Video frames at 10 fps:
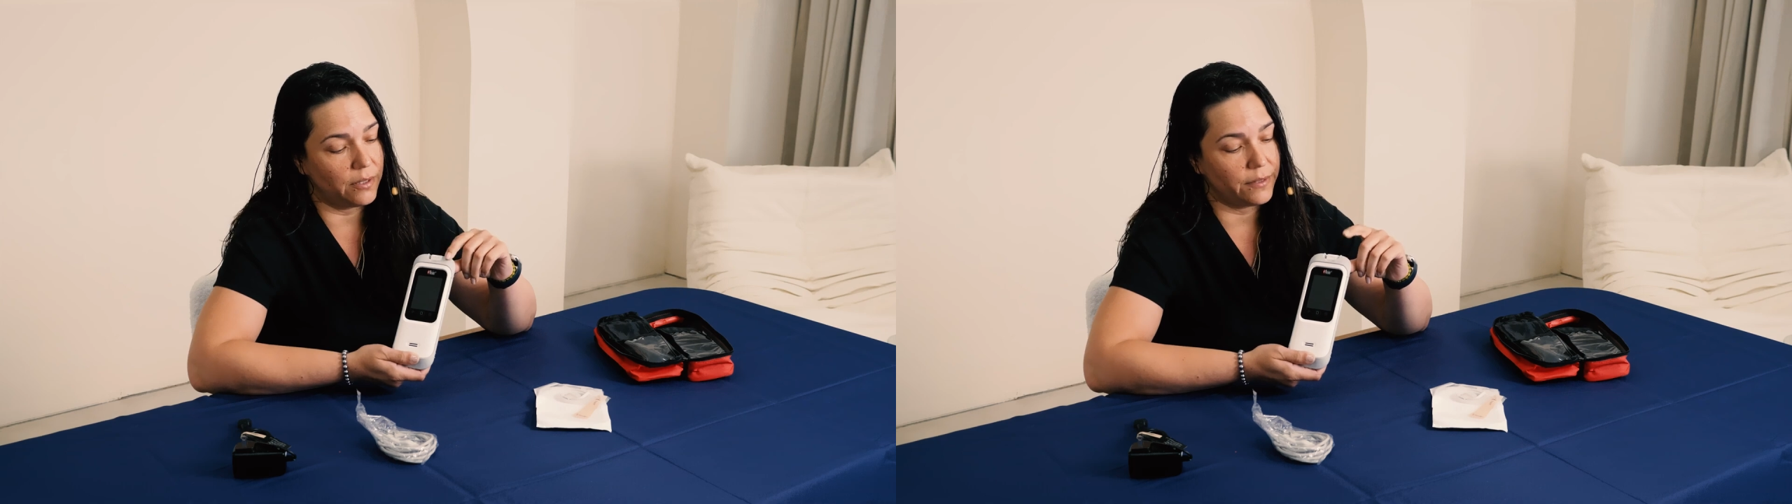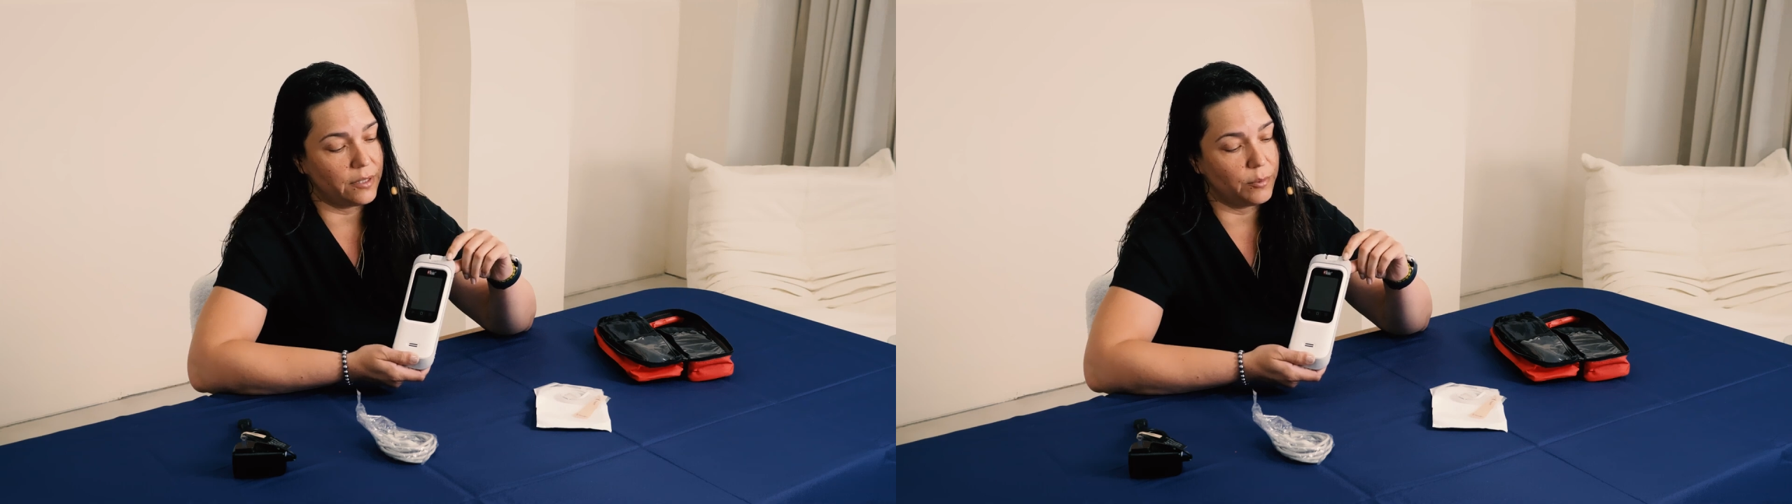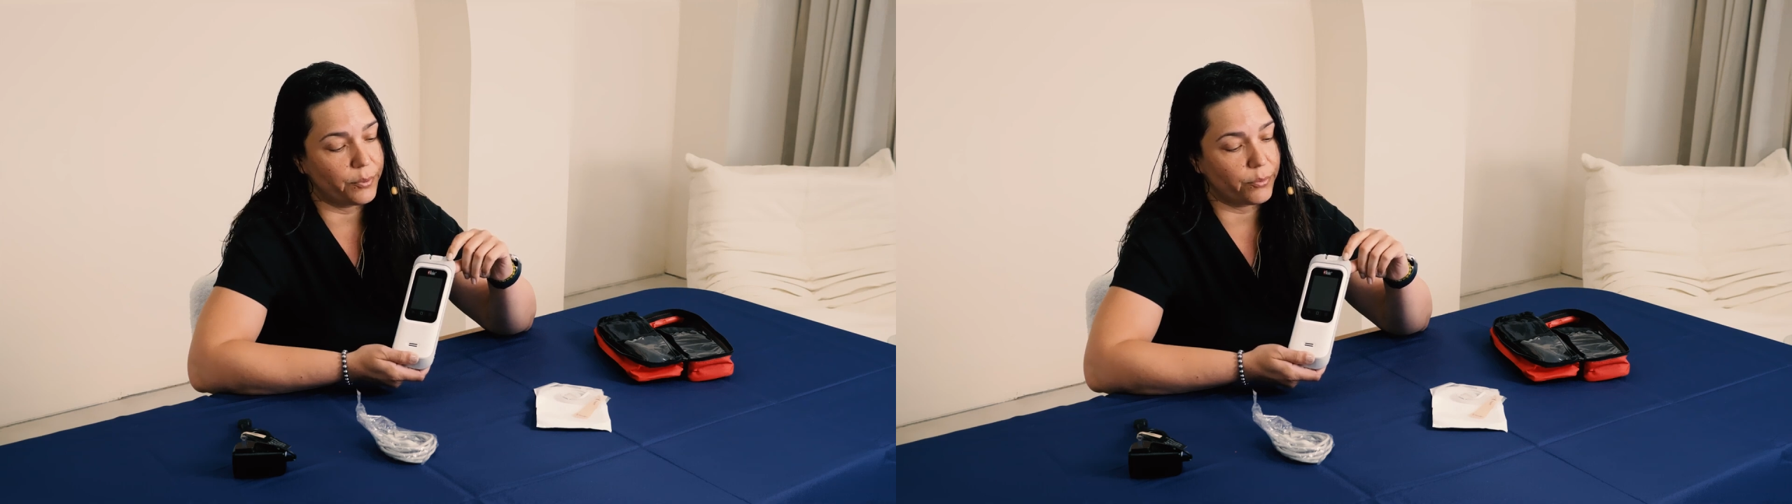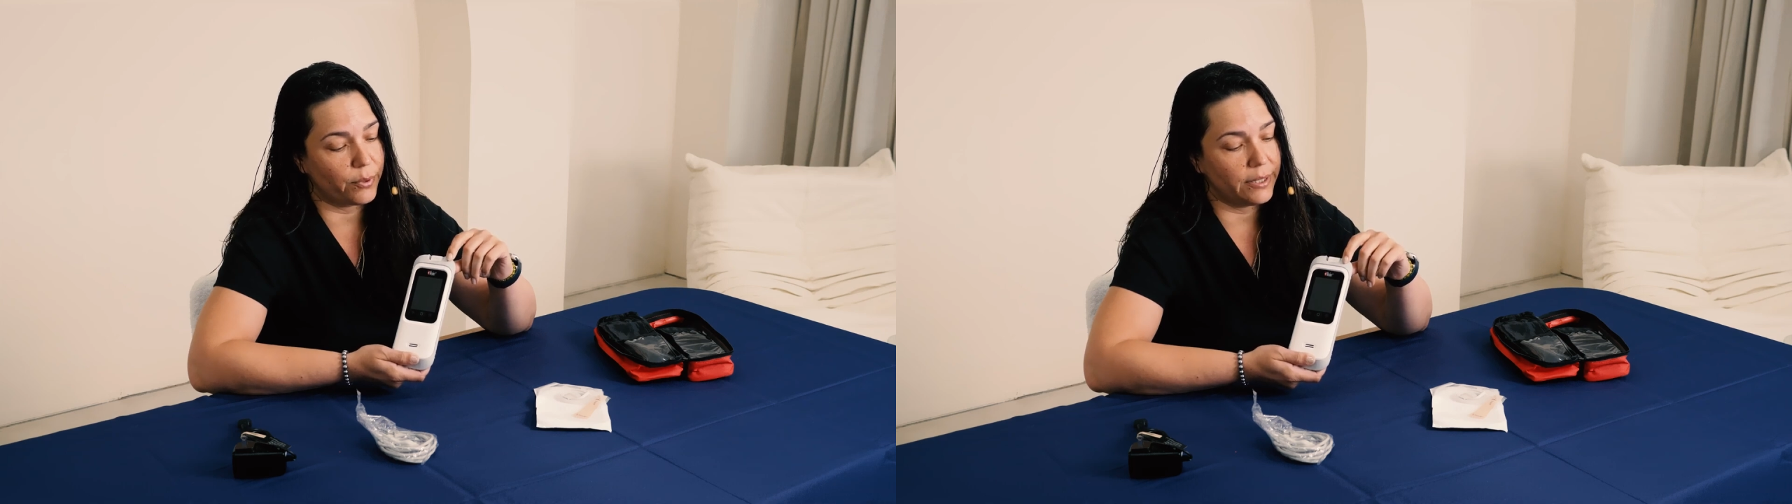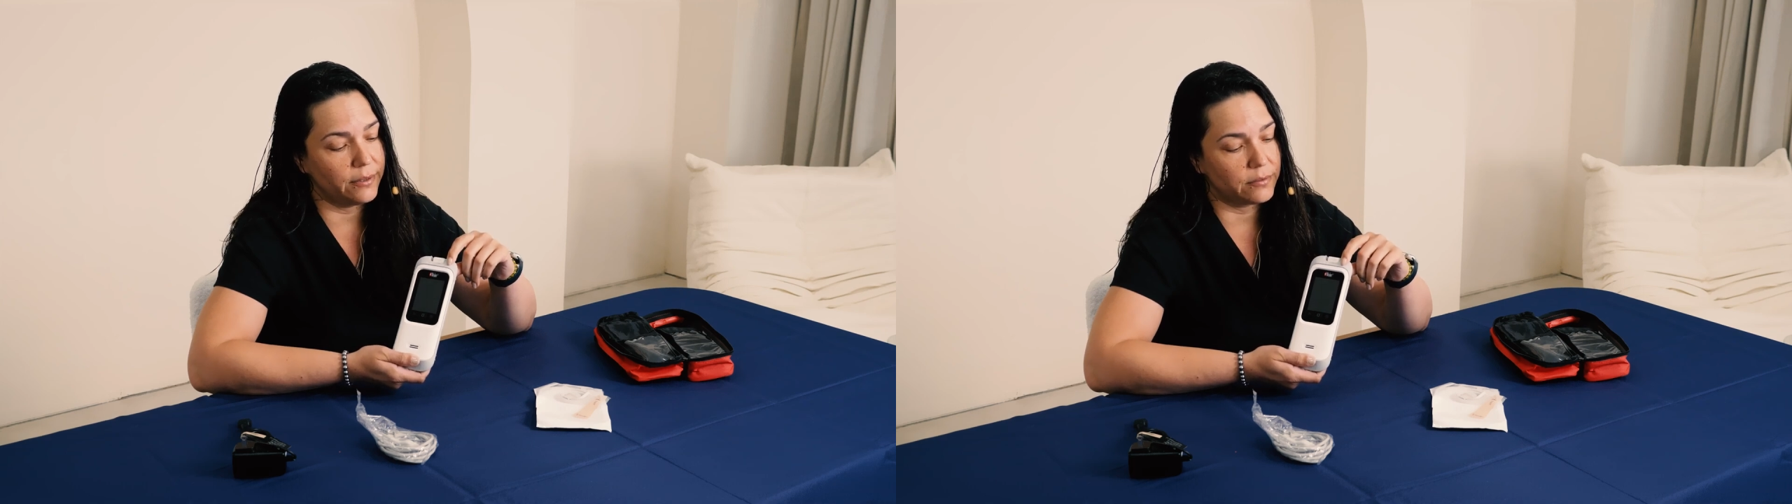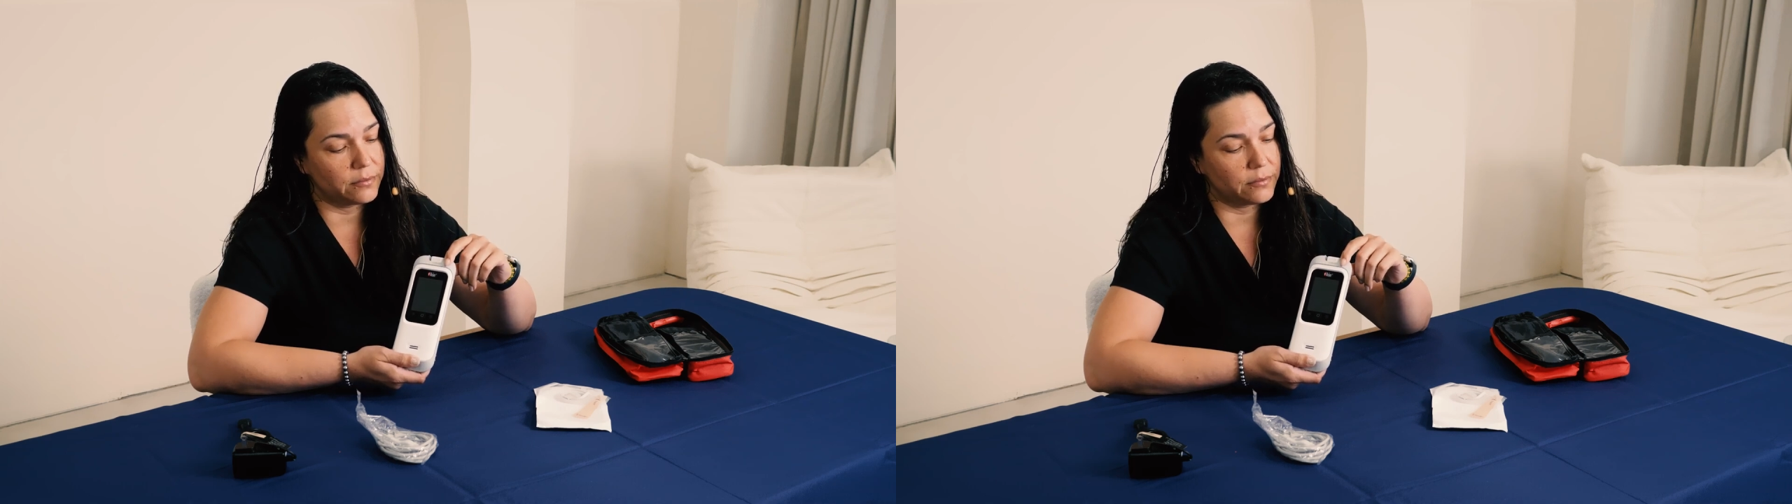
the upper right.